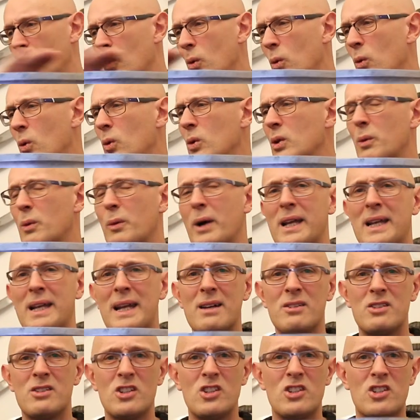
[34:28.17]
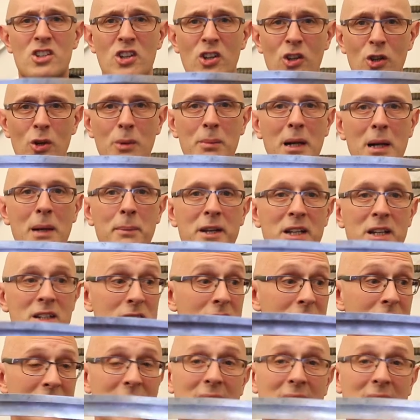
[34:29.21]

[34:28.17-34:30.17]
all the way down to 2 millimeters